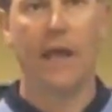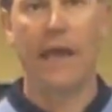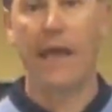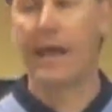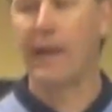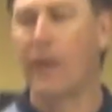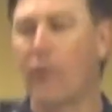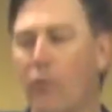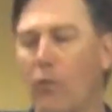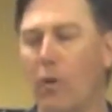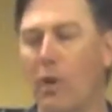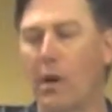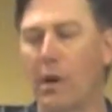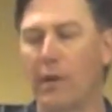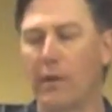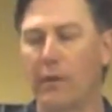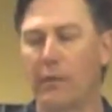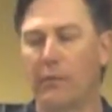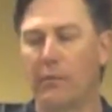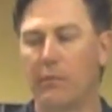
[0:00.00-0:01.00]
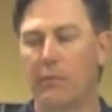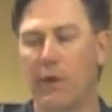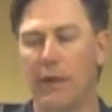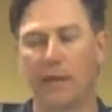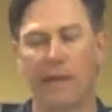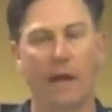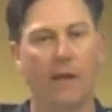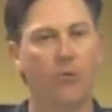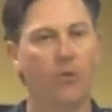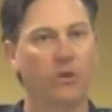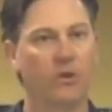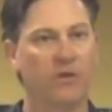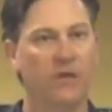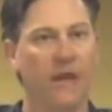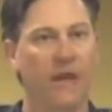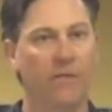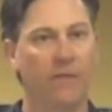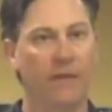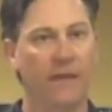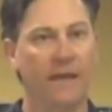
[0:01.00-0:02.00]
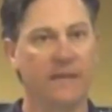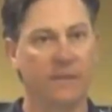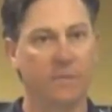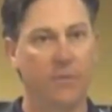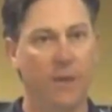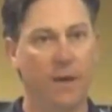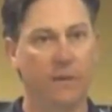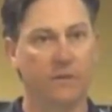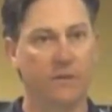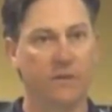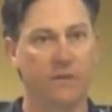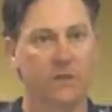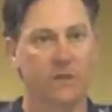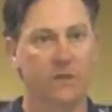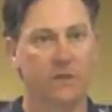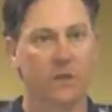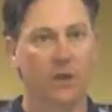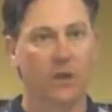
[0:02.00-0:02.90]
and I want my lob wedge to have less bounce.